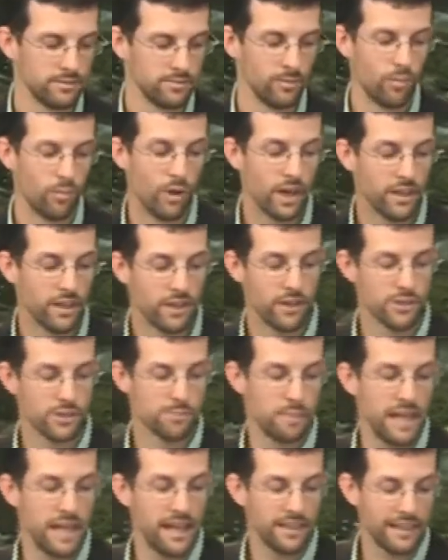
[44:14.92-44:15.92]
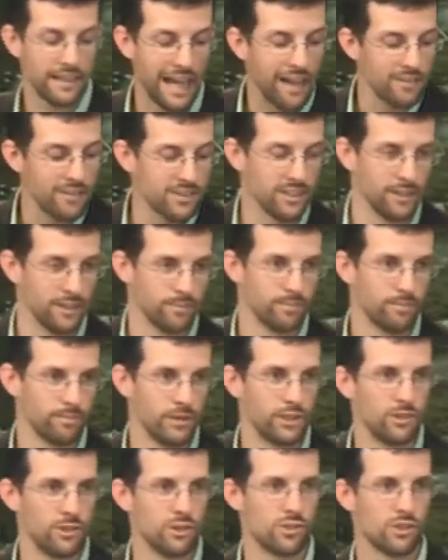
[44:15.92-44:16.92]
One of those being calcium,
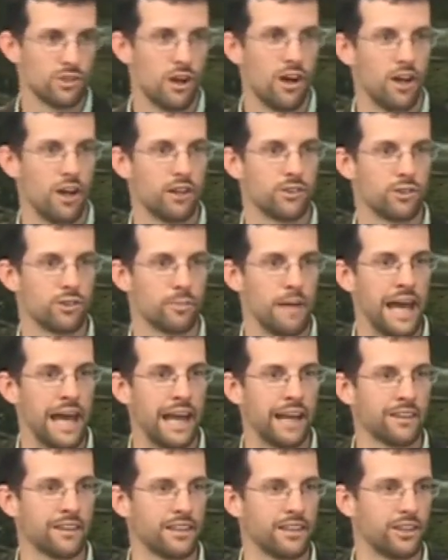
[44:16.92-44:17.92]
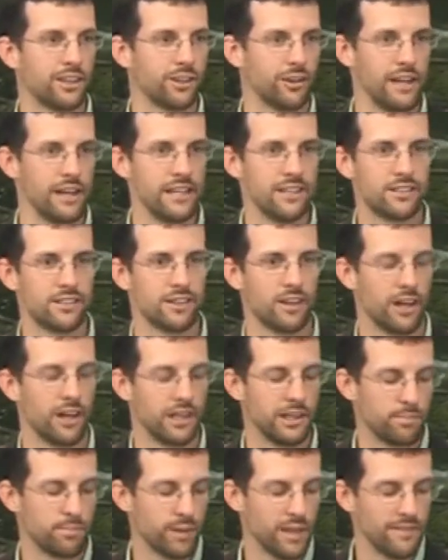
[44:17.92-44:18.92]
which you saw dramatically decreased on
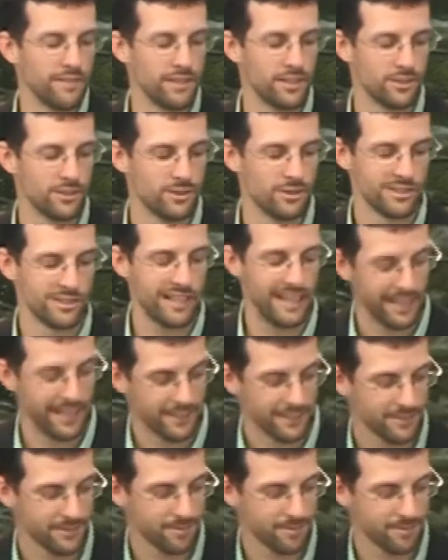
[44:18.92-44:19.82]
the previous two slides.